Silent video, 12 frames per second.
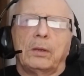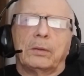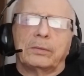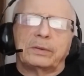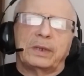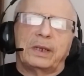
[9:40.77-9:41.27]

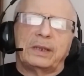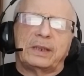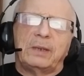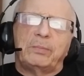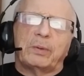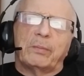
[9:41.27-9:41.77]
Okay,
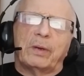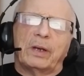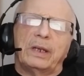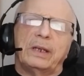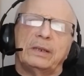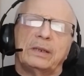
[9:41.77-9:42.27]
keep in
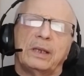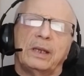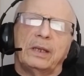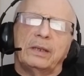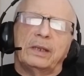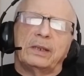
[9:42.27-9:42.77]
mind
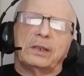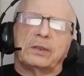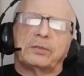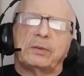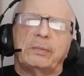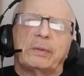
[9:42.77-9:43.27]
that your
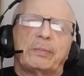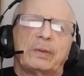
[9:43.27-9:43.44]
treatment